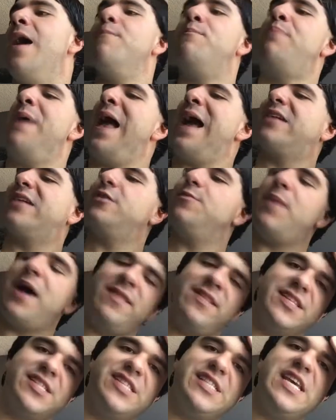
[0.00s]
backed by
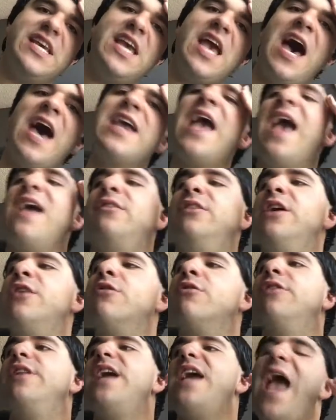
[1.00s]
the CIA,
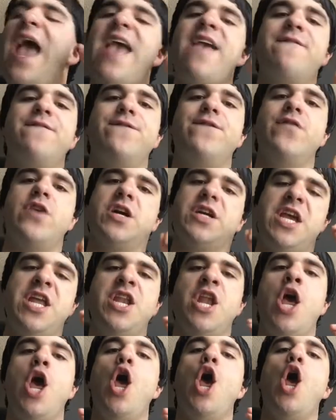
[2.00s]
literally a fucking